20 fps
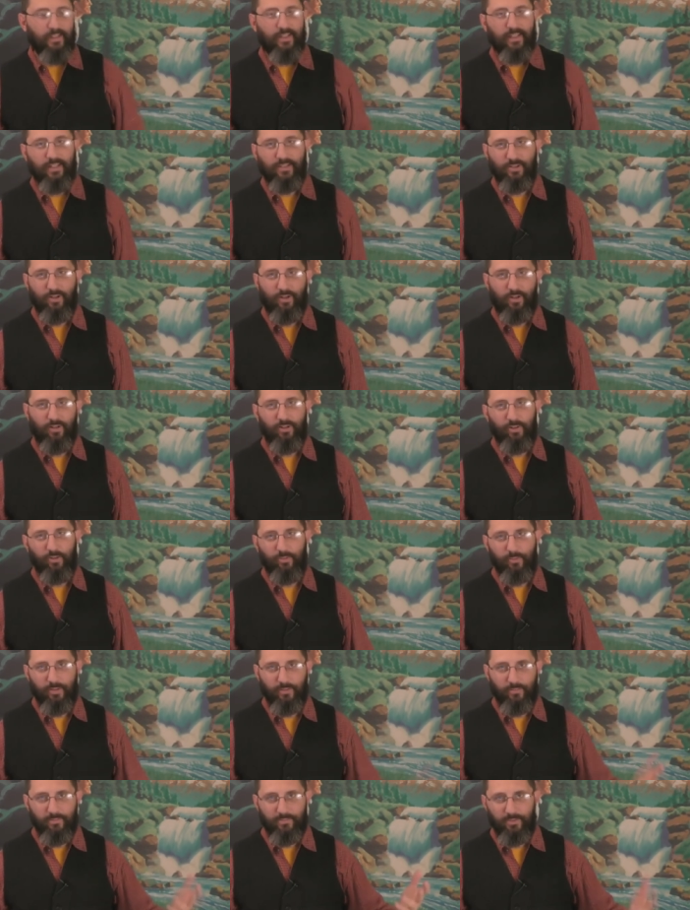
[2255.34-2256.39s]
it's all
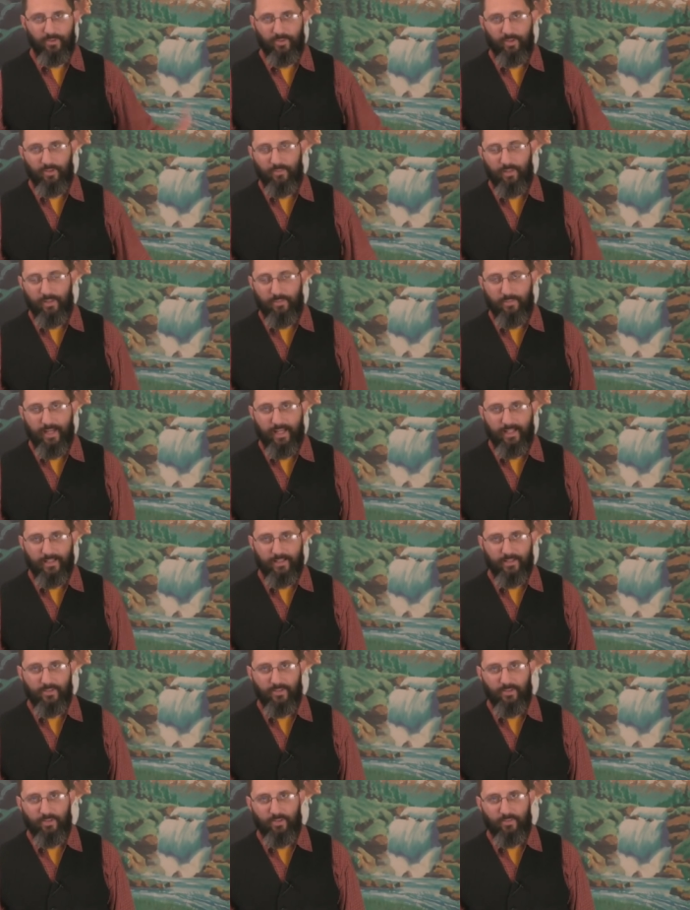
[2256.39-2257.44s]
aluminum. So my
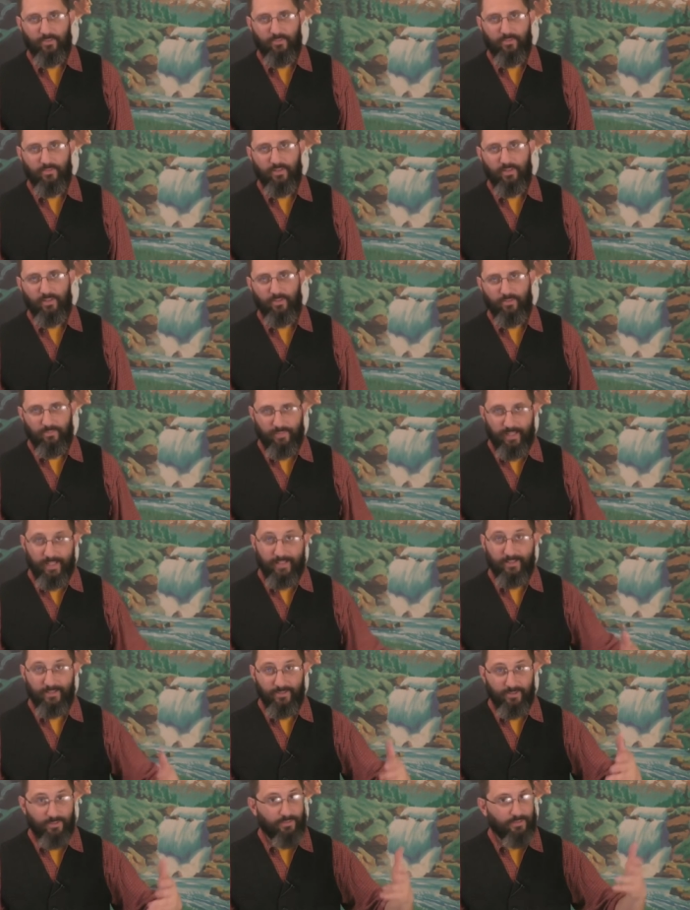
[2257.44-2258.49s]
magnets don't, you know,
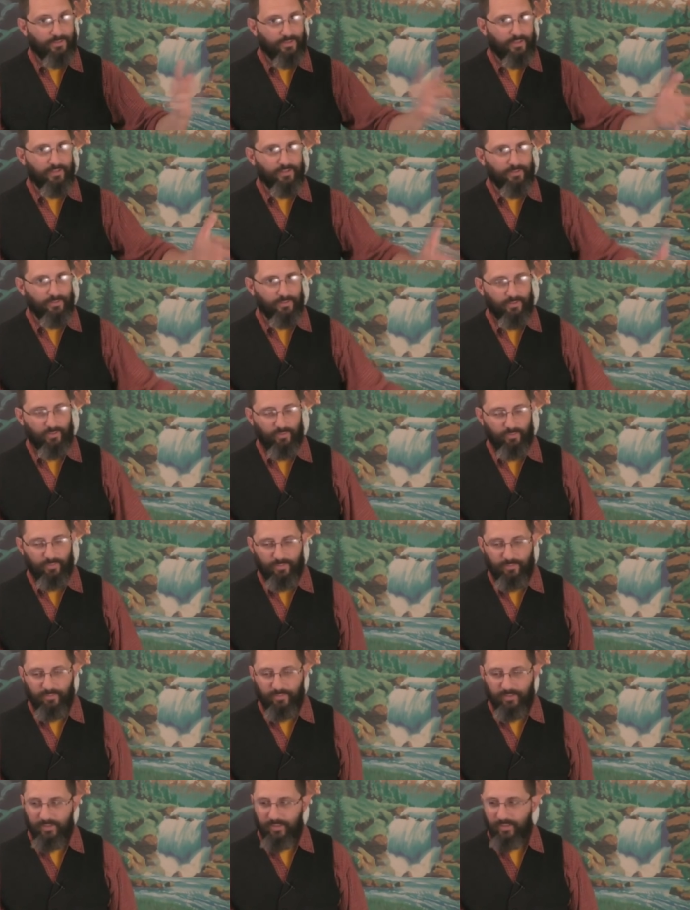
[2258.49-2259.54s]
magnets don't stick to
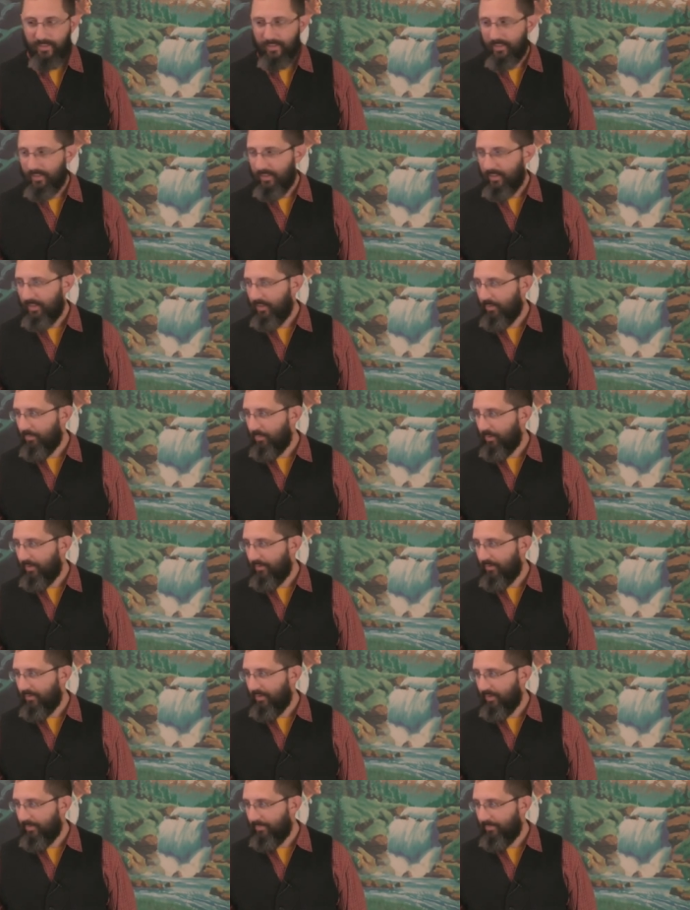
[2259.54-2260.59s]
aluminum.
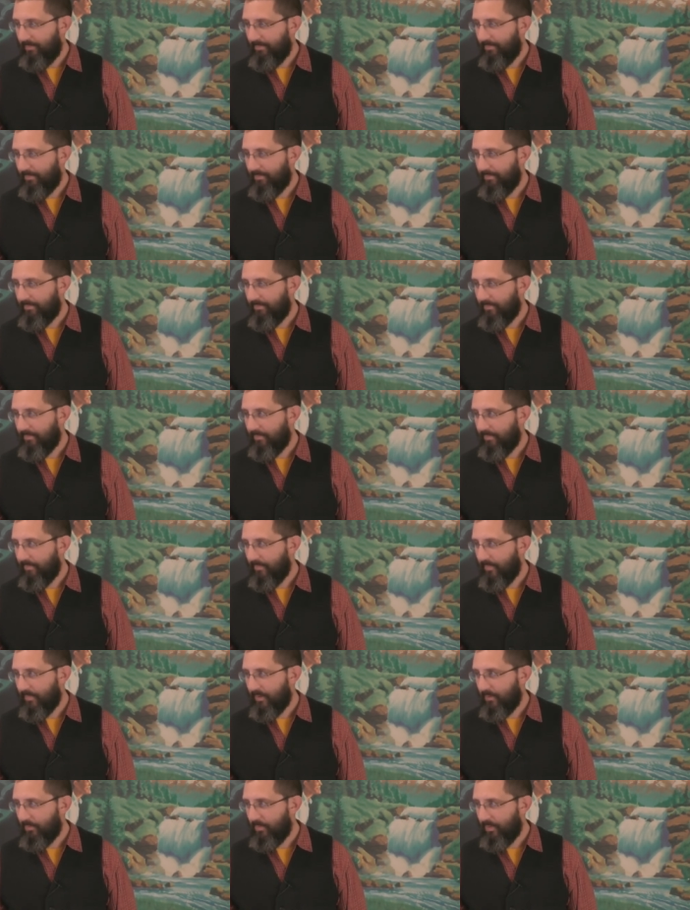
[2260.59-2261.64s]
But um,
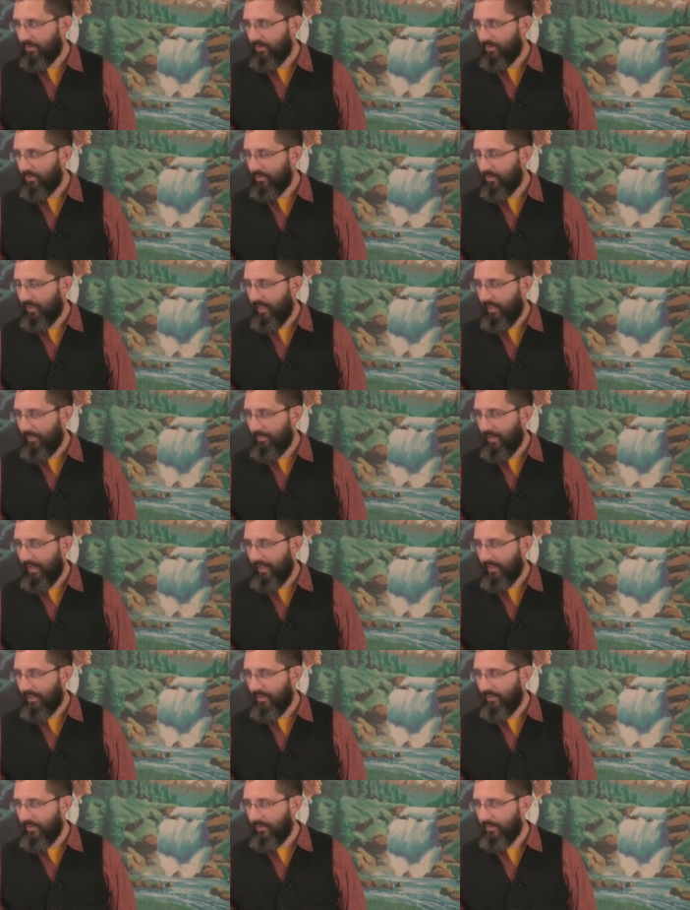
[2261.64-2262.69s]
but just came
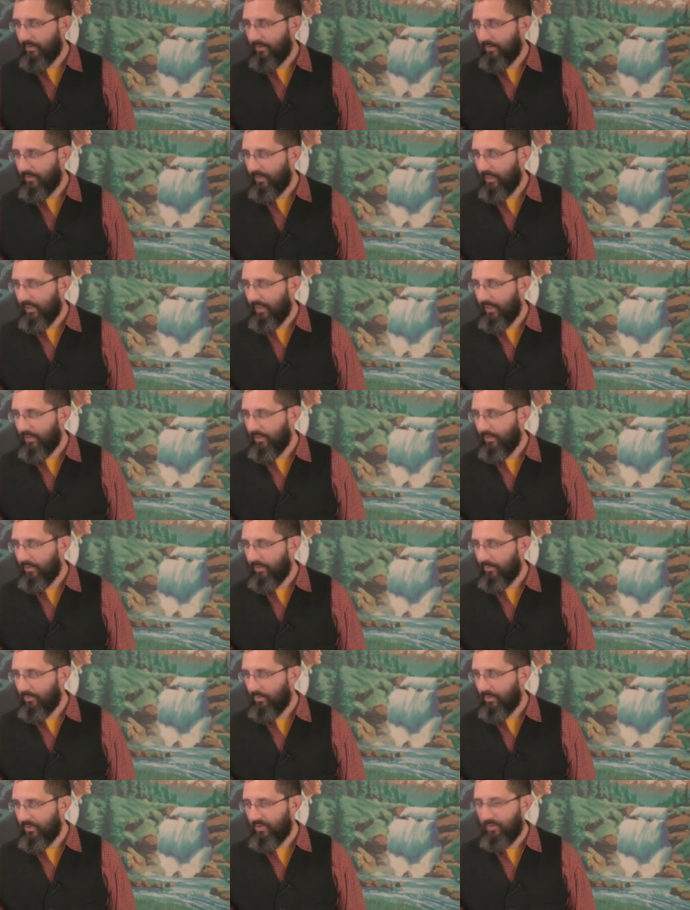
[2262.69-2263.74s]
back here and, and uh,
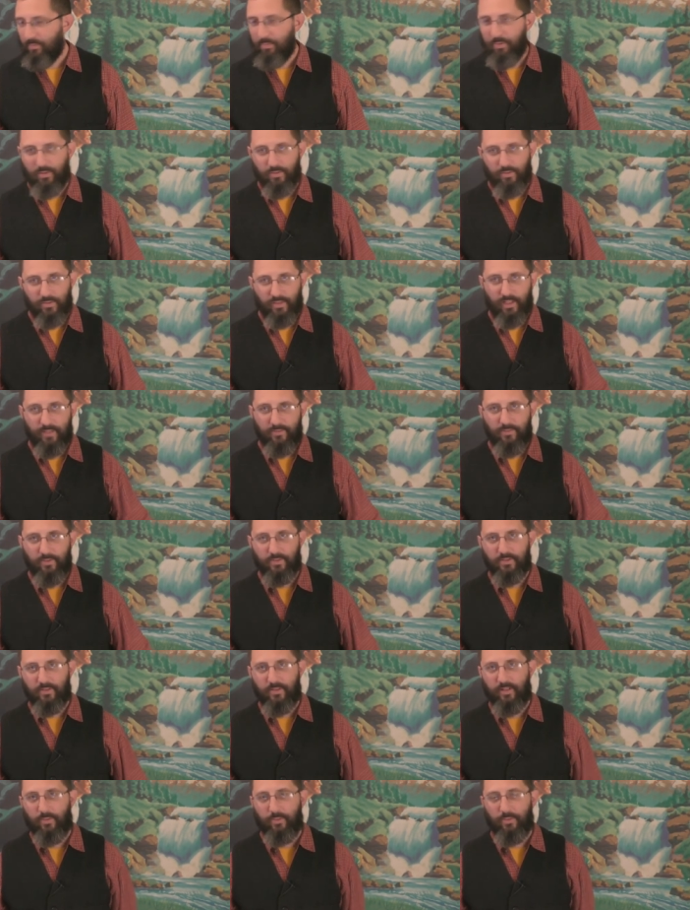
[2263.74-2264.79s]
went to the post
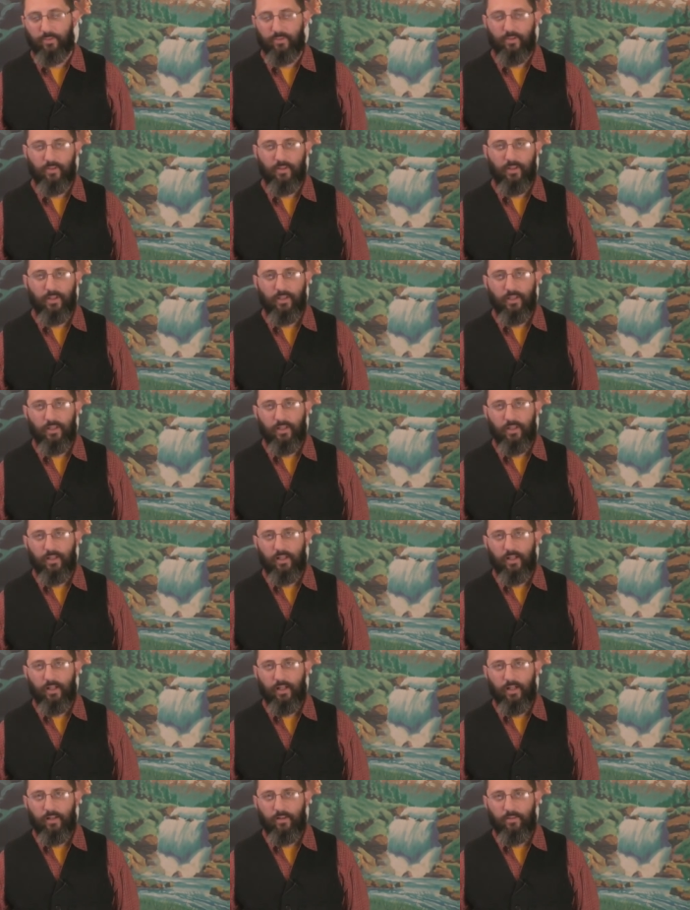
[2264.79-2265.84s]
office, and there was
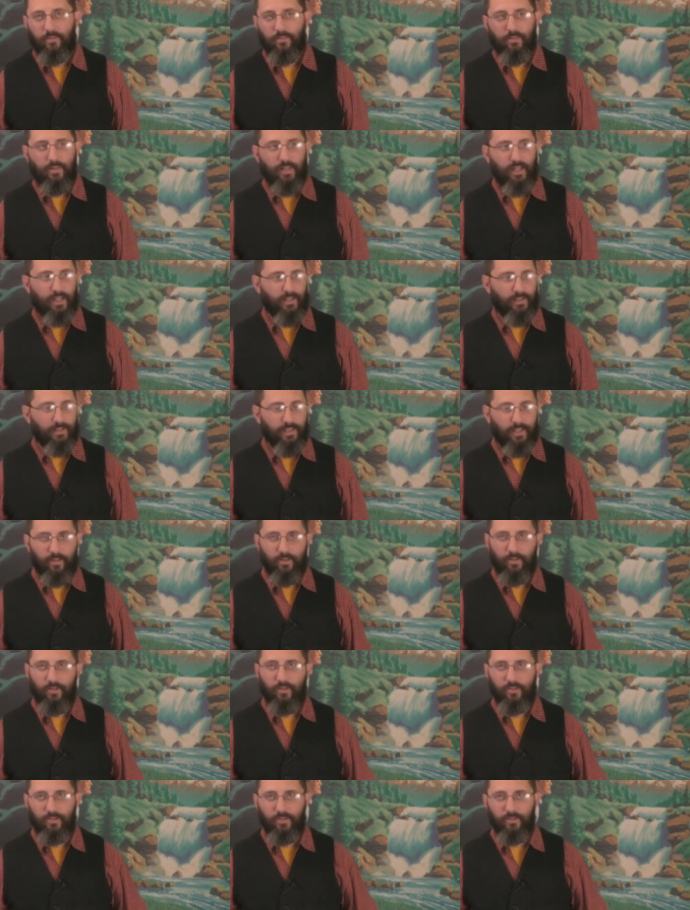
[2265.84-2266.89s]
uh, a lot of
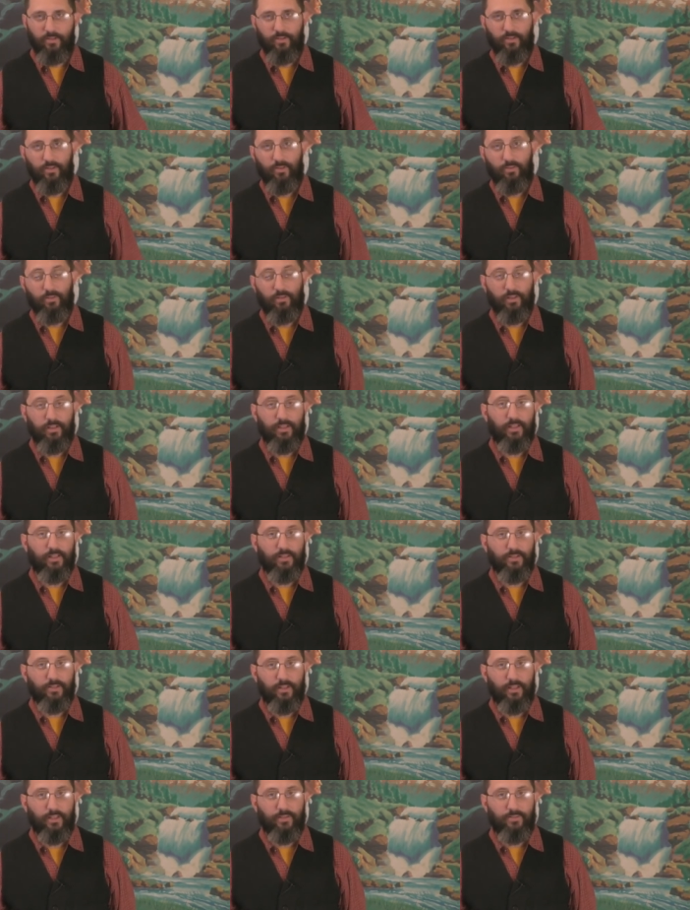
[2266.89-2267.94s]
letters and two really
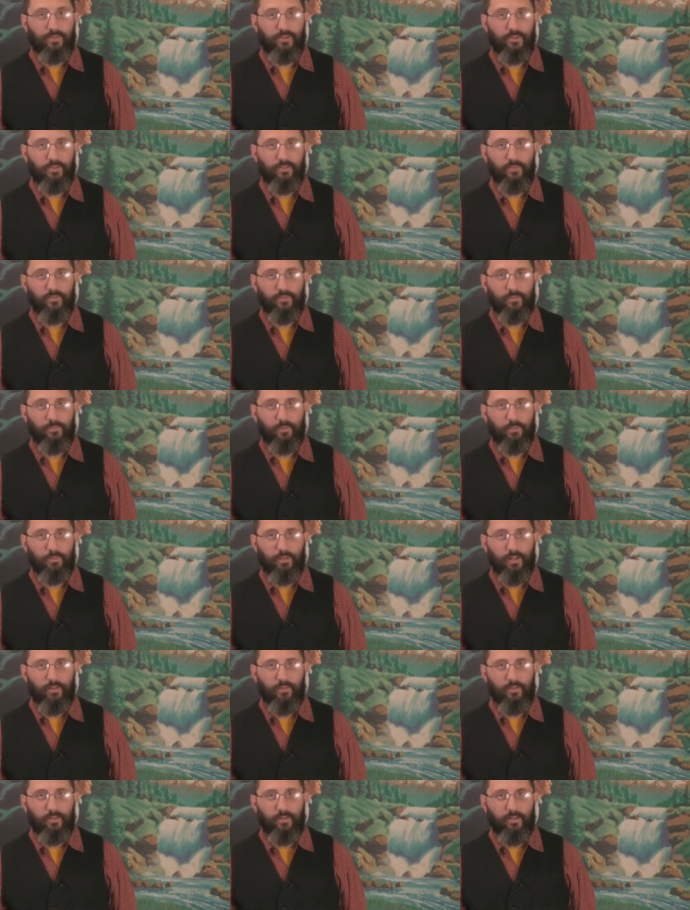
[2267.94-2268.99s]
nice gifts from the
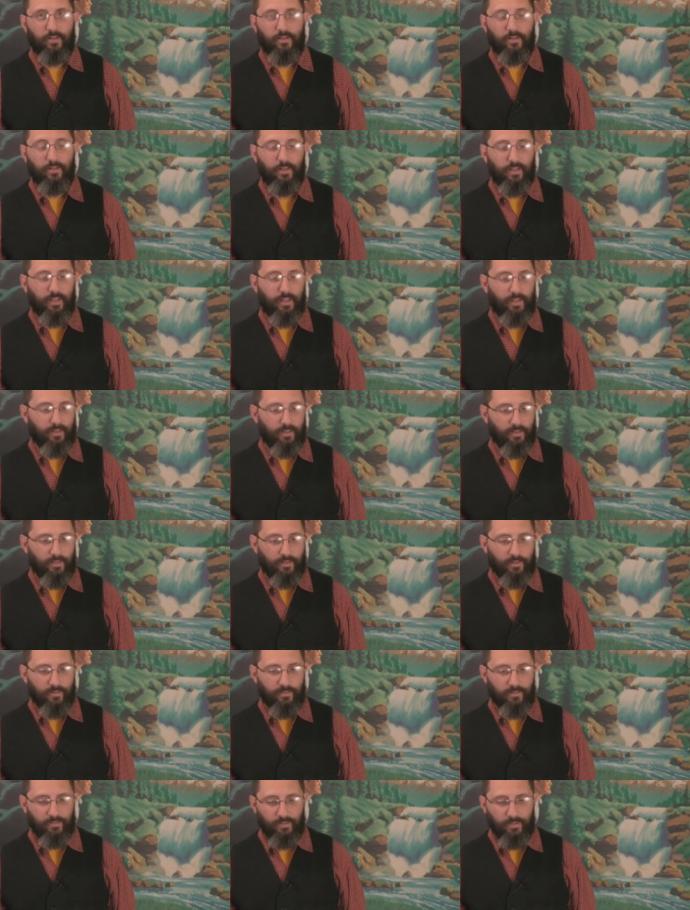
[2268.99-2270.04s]
brethren, and and
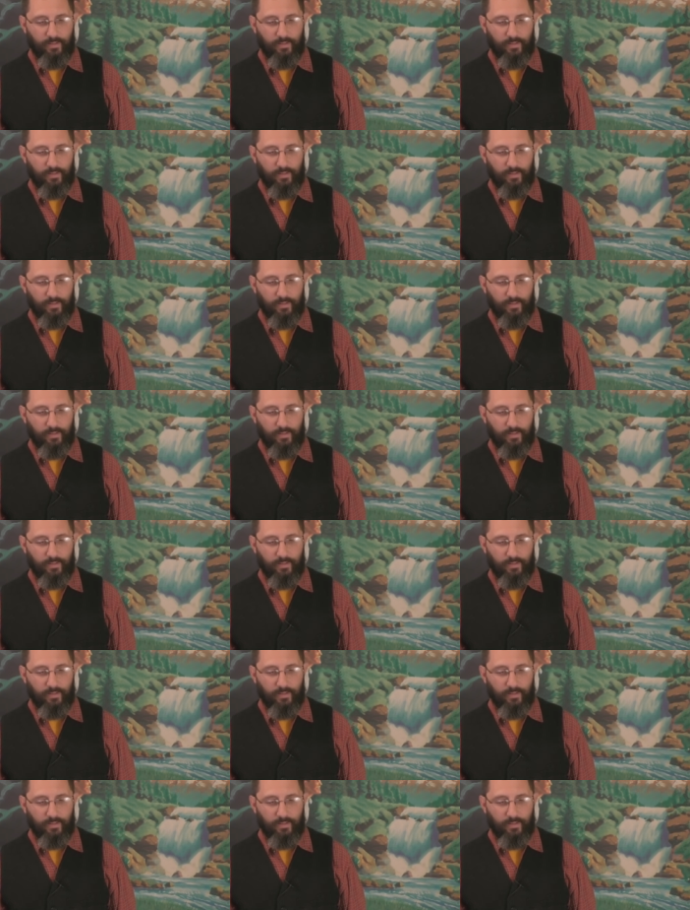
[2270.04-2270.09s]
uh,